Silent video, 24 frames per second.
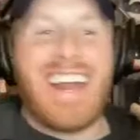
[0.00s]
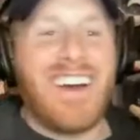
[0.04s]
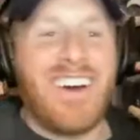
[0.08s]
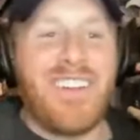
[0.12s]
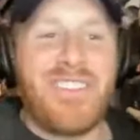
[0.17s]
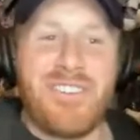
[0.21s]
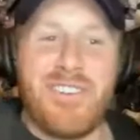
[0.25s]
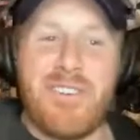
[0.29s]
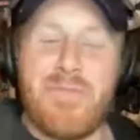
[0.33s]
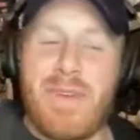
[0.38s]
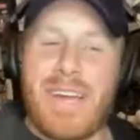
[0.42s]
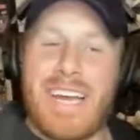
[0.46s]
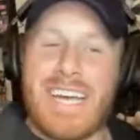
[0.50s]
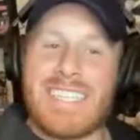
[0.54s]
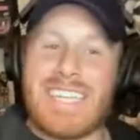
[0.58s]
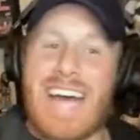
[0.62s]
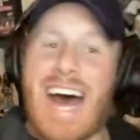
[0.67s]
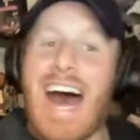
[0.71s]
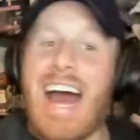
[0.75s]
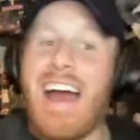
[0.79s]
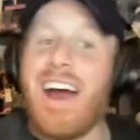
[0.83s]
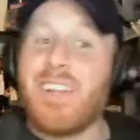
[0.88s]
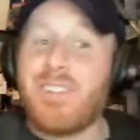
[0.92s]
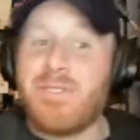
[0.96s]
to go through, because
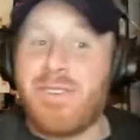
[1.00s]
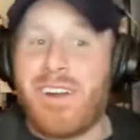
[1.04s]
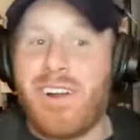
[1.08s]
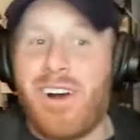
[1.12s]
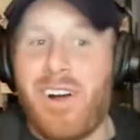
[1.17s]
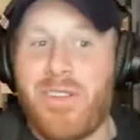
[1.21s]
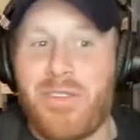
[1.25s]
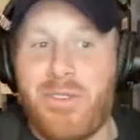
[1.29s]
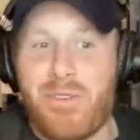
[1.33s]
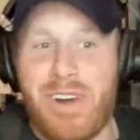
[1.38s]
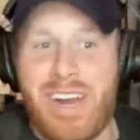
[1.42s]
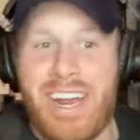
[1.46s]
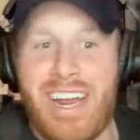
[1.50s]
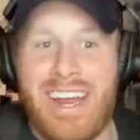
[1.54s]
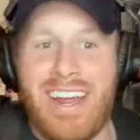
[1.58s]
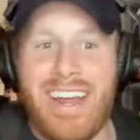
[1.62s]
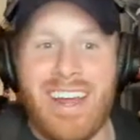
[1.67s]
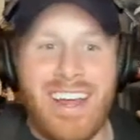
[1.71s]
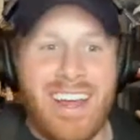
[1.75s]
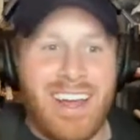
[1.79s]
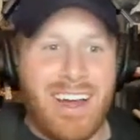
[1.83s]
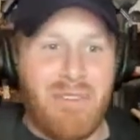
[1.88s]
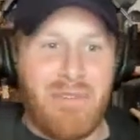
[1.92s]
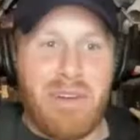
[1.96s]
I also had all 3.
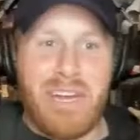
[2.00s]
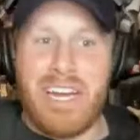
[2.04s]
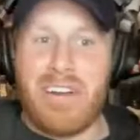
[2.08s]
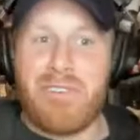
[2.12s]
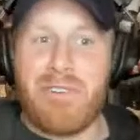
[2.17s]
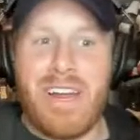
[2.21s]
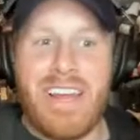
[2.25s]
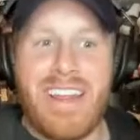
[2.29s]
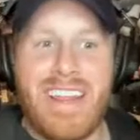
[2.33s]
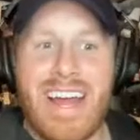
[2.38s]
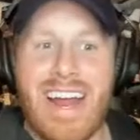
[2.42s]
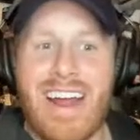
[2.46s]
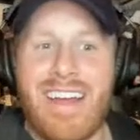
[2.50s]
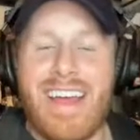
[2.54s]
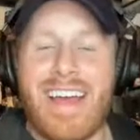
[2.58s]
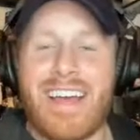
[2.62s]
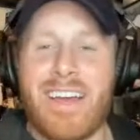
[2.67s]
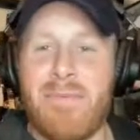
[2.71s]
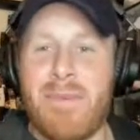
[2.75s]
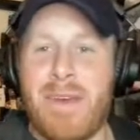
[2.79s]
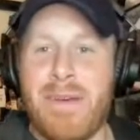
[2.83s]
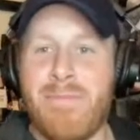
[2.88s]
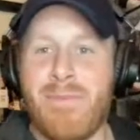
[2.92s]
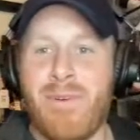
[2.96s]
We agree there. That
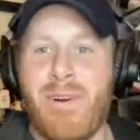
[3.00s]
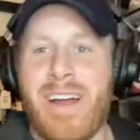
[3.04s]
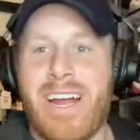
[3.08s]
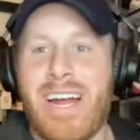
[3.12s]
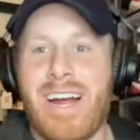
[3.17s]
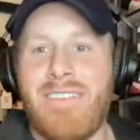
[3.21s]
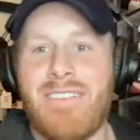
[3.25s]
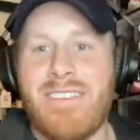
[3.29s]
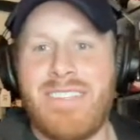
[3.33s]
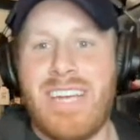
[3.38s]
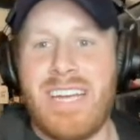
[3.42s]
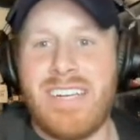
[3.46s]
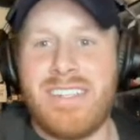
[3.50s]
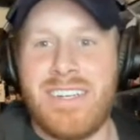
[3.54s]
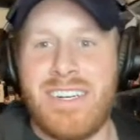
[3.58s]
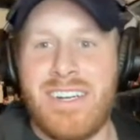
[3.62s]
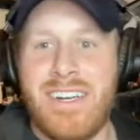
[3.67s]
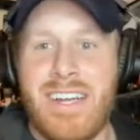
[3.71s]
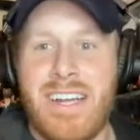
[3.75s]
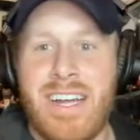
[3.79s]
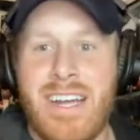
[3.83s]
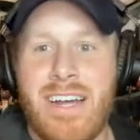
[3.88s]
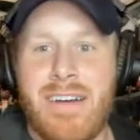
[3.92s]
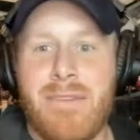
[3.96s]
could be a boring
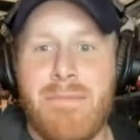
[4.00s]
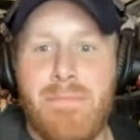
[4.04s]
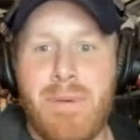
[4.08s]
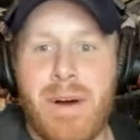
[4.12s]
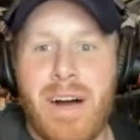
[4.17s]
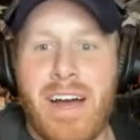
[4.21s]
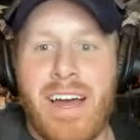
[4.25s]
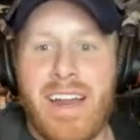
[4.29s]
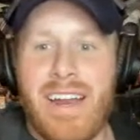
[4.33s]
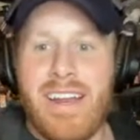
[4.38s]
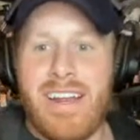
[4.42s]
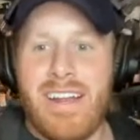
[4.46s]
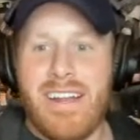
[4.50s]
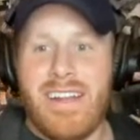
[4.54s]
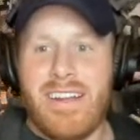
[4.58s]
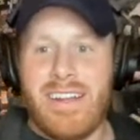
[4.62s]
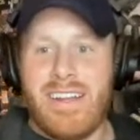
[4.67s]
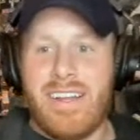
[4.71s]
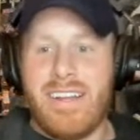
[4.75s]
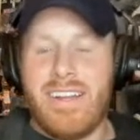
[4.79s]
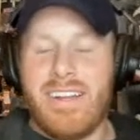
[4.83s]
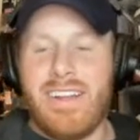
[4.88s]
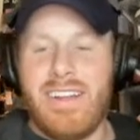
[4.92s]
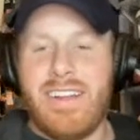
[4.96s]
conversation. But
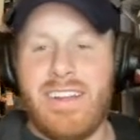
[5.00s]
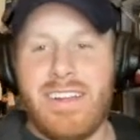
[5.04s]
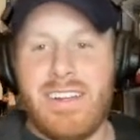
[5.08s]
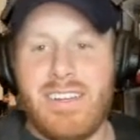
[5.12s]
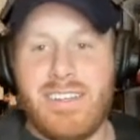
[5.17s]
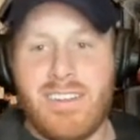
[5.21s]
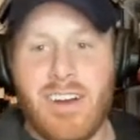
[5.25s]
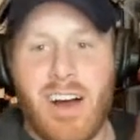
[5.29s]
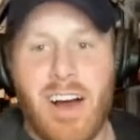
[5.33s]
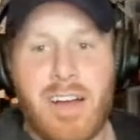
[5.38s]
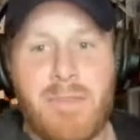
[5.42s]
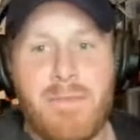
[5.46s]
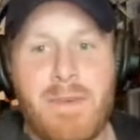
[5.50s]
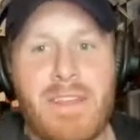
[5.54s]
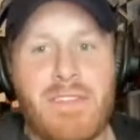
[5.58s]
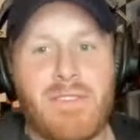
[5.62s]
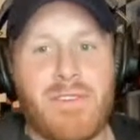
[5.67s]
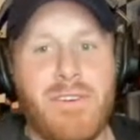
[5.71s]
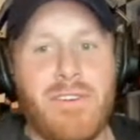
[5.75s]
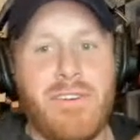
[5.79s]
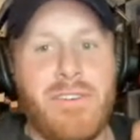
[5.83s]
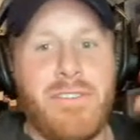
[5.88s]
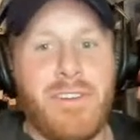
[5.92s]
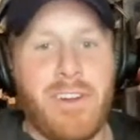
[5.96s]
talk me
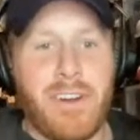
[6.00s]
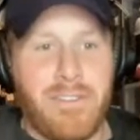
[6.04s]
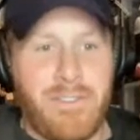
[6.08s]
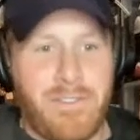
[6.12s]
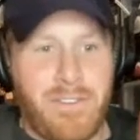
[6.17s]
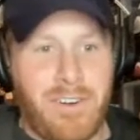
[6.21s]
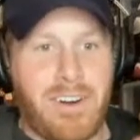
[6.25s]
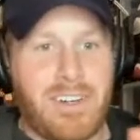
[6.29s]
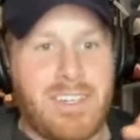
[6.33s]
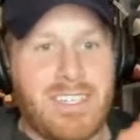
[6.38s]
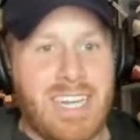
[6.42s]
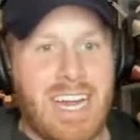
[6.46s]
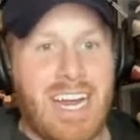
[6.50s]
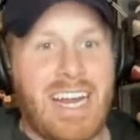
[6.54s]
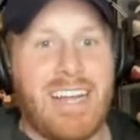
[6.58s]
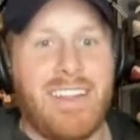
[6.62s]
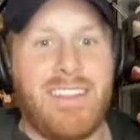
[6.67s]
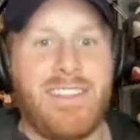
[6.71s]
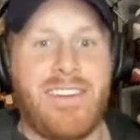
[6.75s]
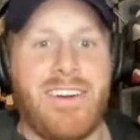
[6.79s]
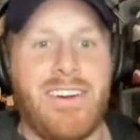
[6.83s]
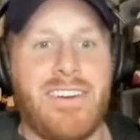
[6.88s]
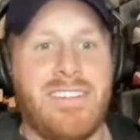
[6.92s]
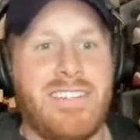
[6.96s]
through your first,
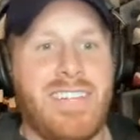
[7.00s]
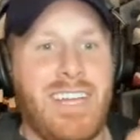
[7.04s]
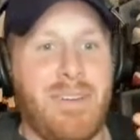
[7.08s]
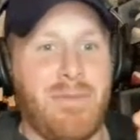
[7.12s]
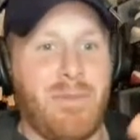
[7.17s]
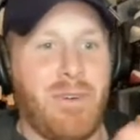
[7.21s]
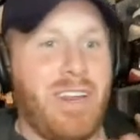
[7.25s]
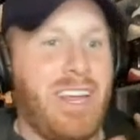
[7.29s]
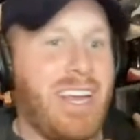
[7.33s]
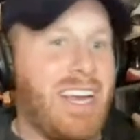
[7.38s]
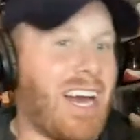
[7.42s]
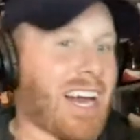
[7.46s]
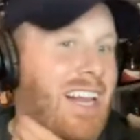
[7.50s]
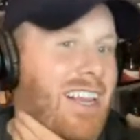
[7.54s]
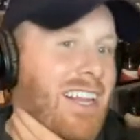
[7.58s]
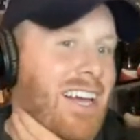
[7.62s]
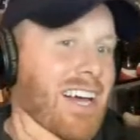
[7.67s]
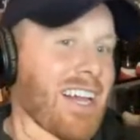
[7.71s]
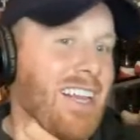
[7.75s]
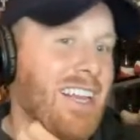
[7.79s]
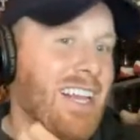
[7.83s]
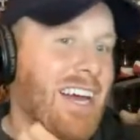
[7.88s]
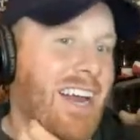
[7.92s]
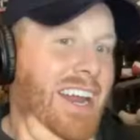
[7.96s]
second, third team. What do you
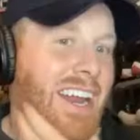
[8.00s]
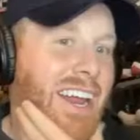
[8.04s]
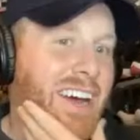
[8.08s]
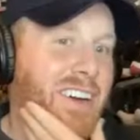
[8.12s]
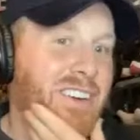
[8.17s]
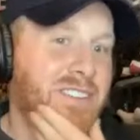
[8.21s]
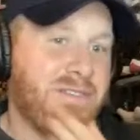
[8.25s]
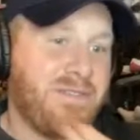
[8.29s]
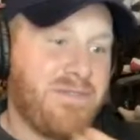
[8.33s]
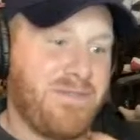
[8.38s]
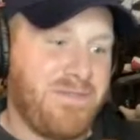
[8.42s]
got lined out?